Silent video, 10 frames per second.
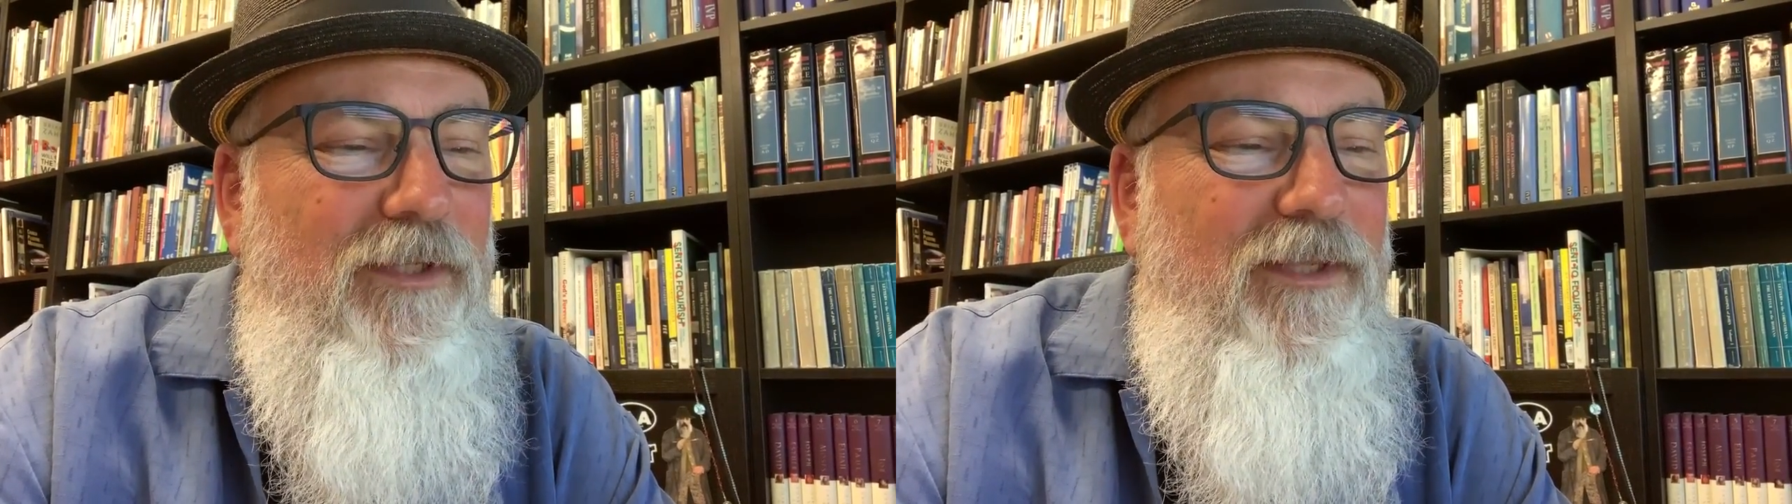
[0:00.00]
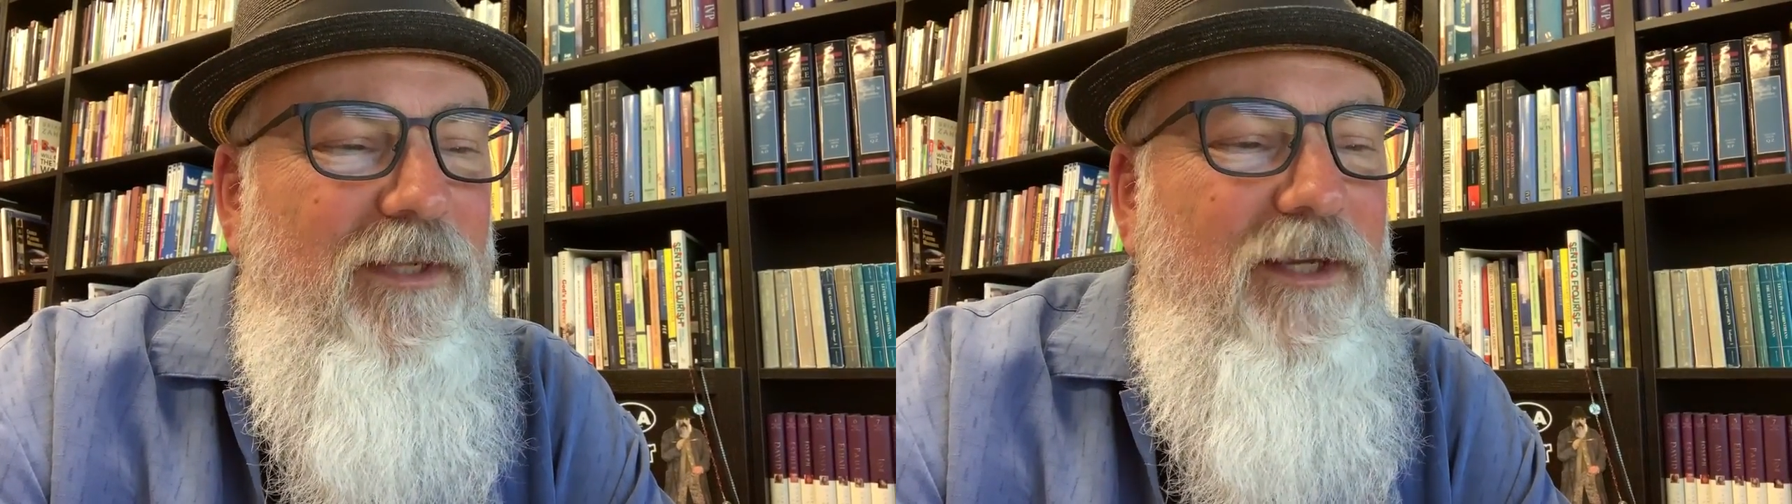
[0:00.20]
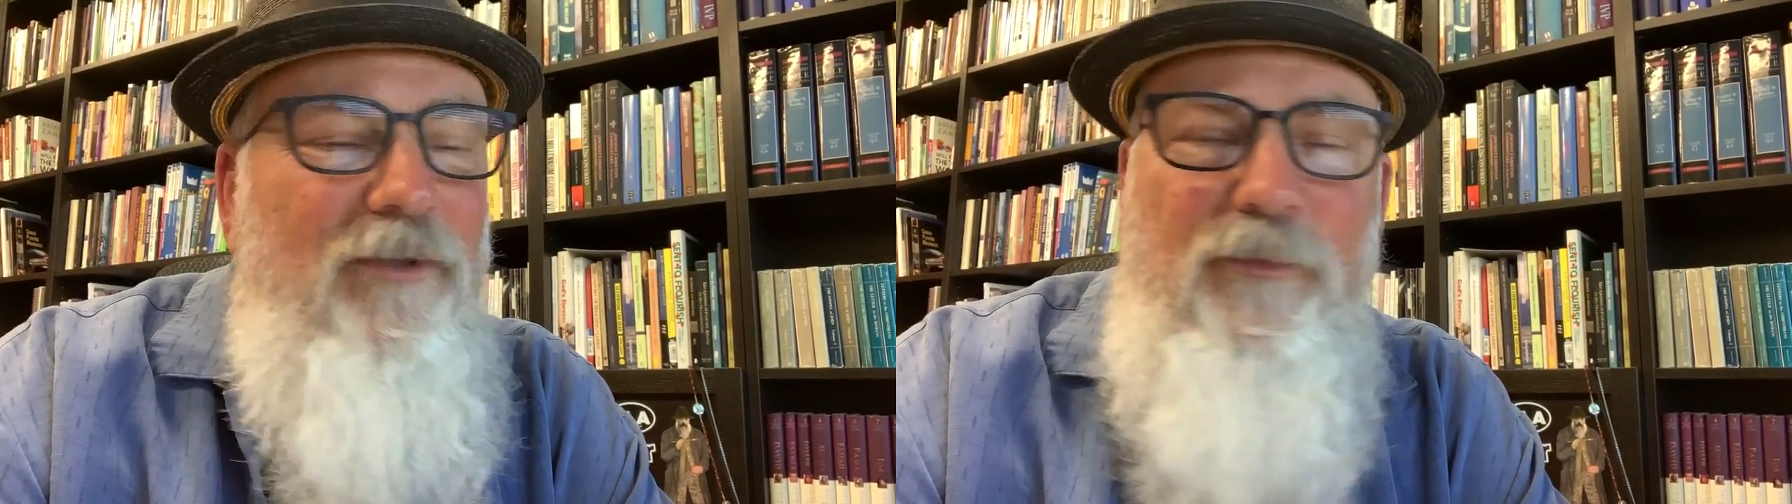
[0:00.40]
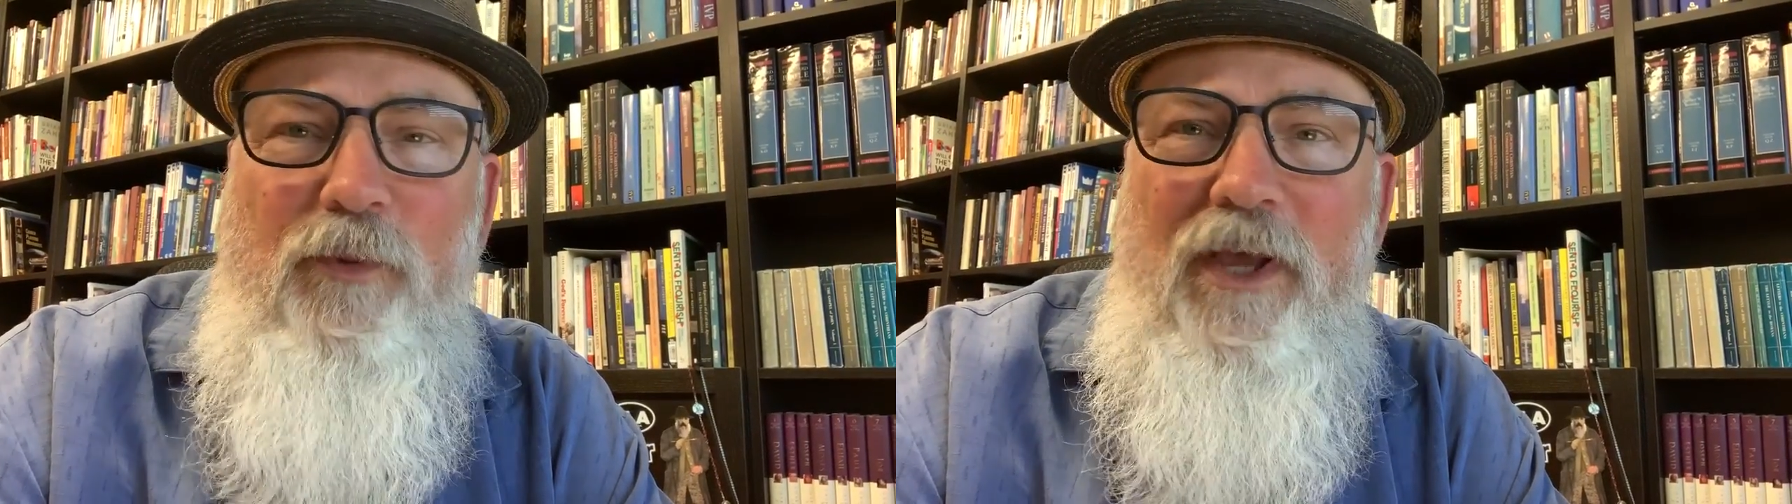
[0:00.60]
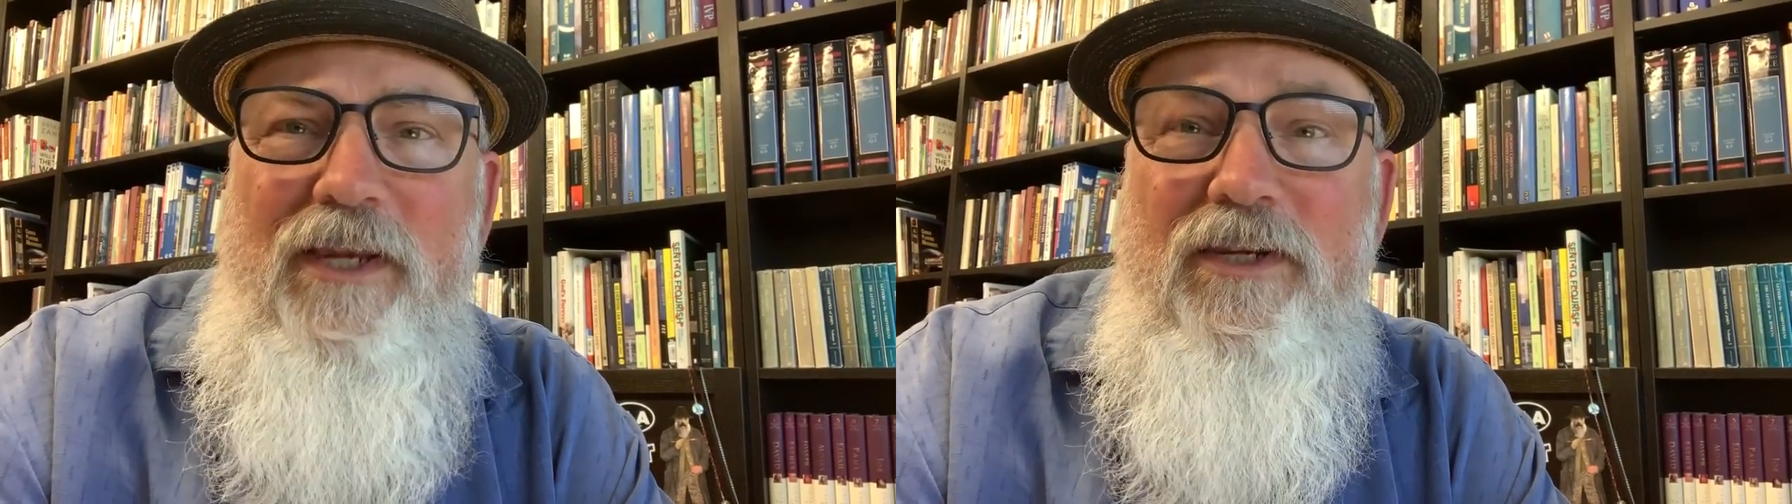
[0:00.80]
that color
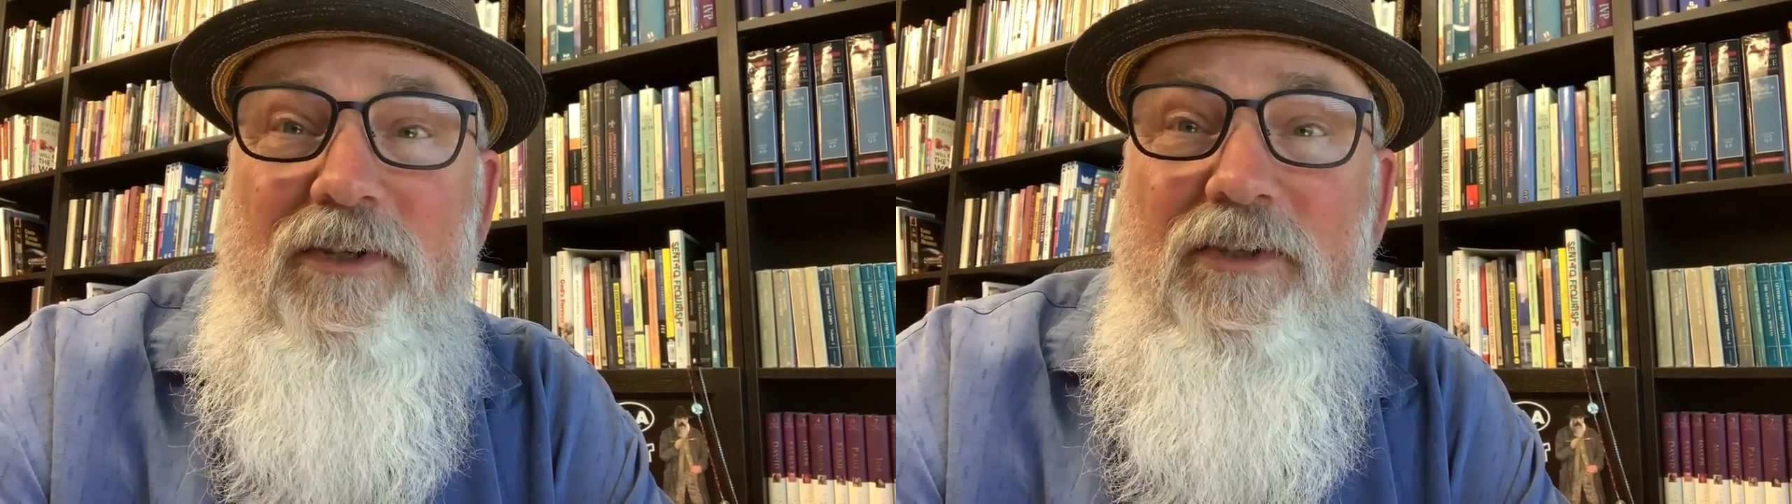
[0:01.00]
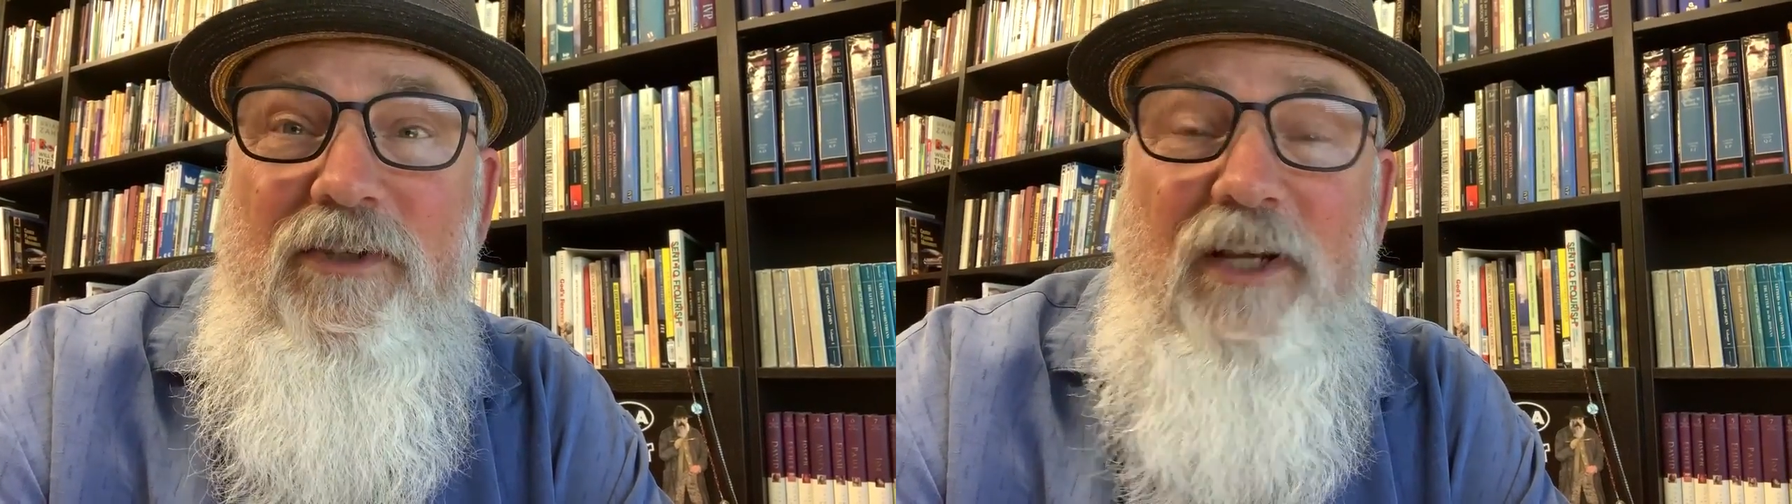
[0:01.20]
blindness has